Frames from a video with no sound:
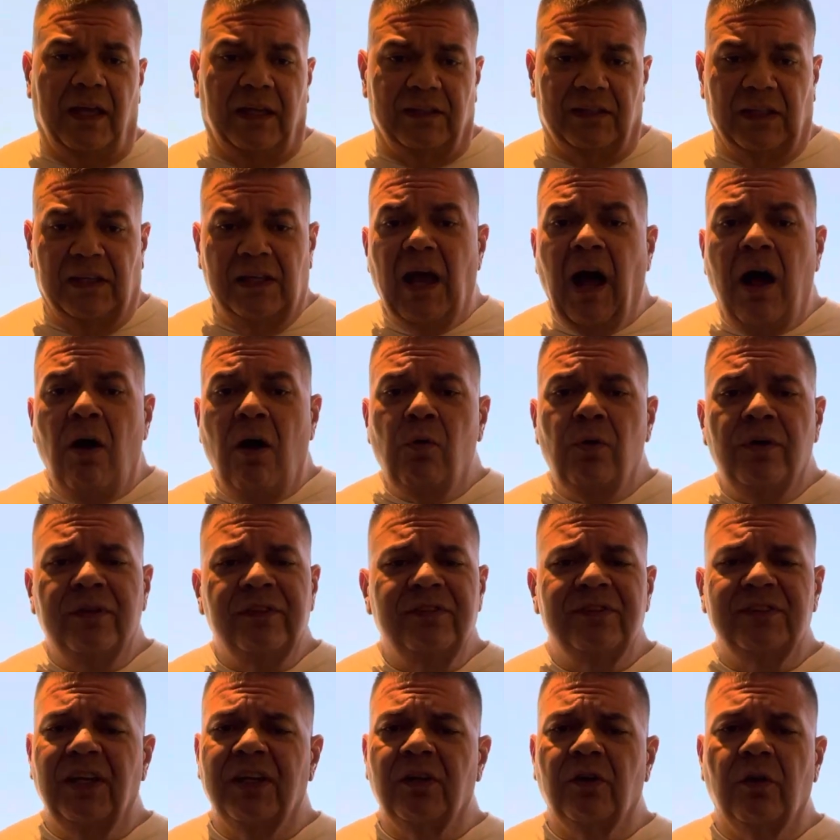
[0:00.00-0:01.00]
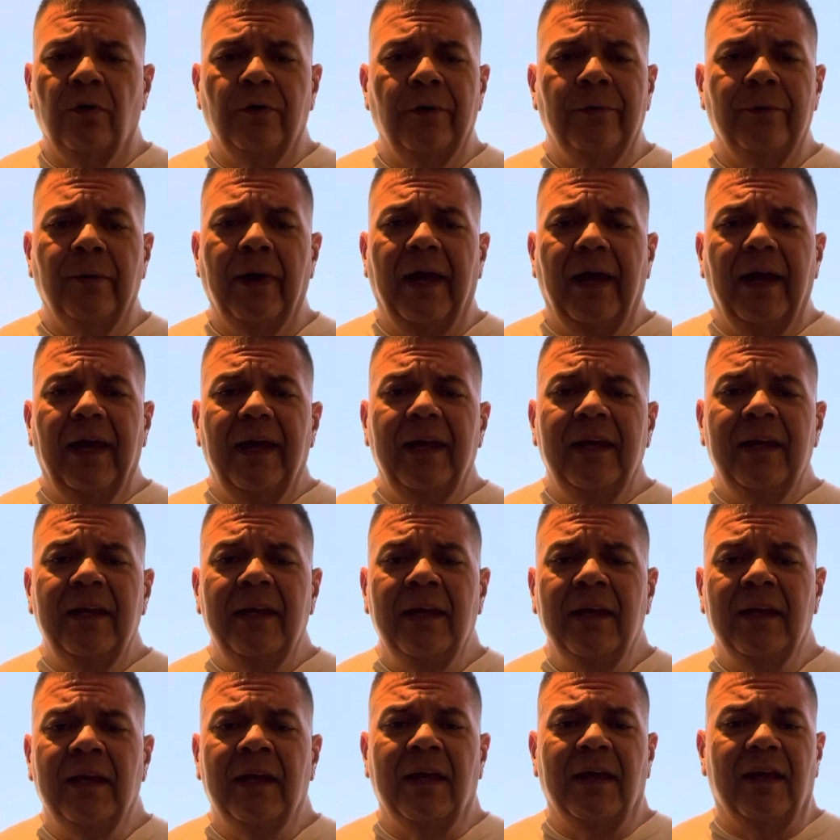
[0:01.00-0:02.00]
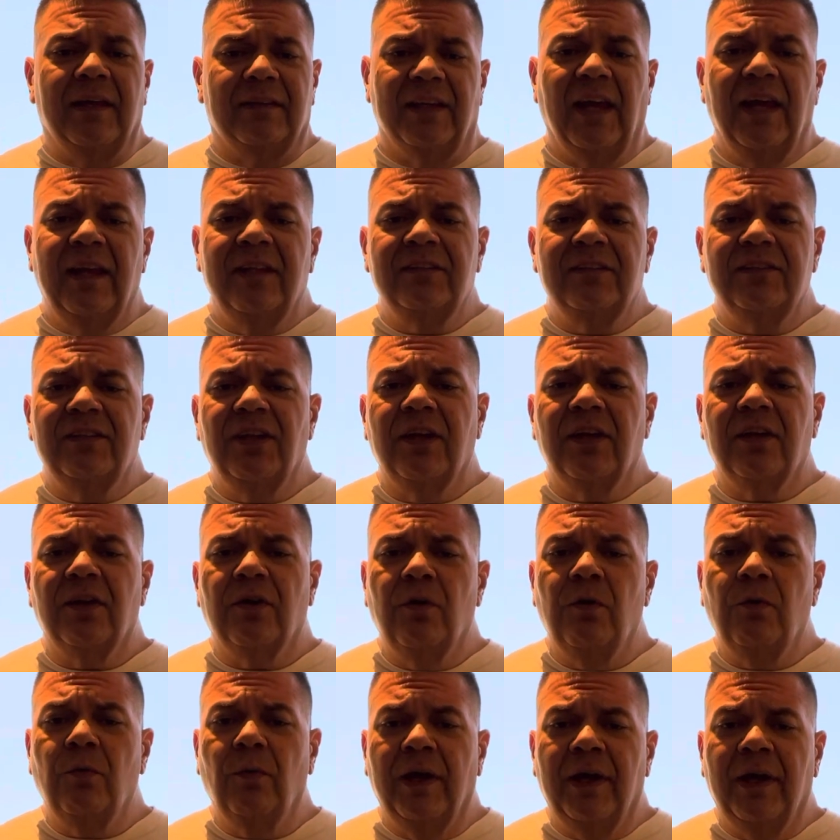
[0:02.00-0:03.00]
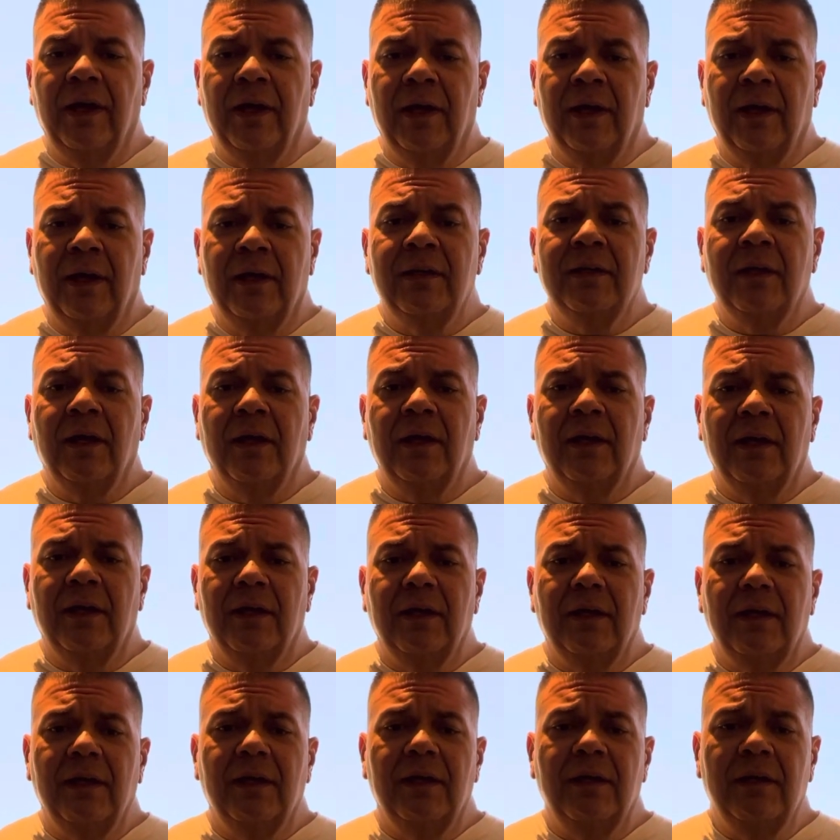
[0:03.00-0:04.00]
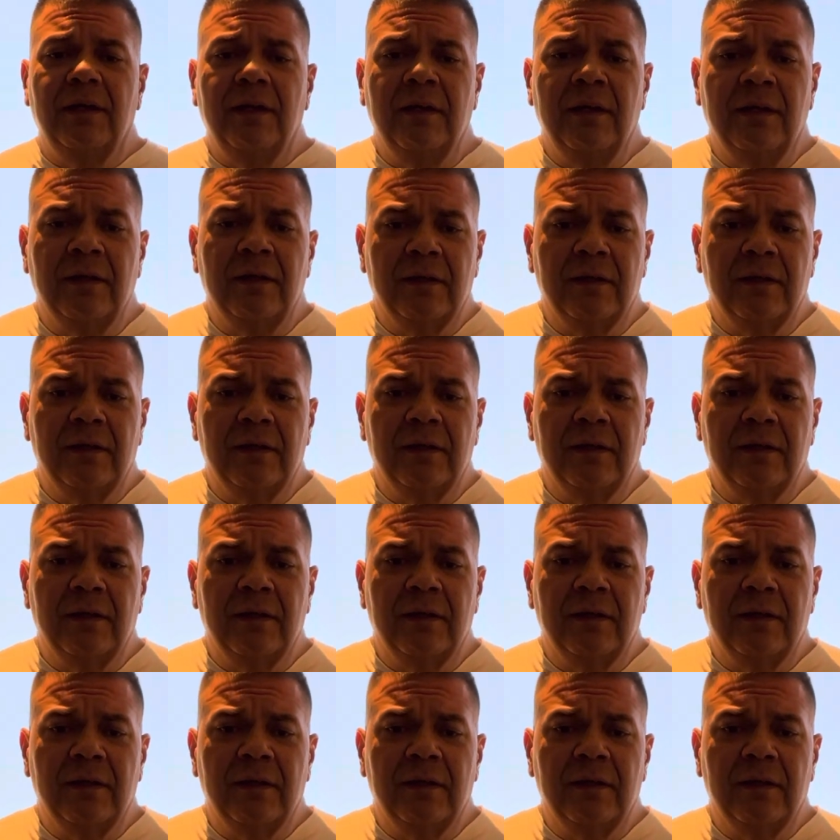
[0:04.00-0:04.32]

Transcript: The hours tick away, they tick away. Eh.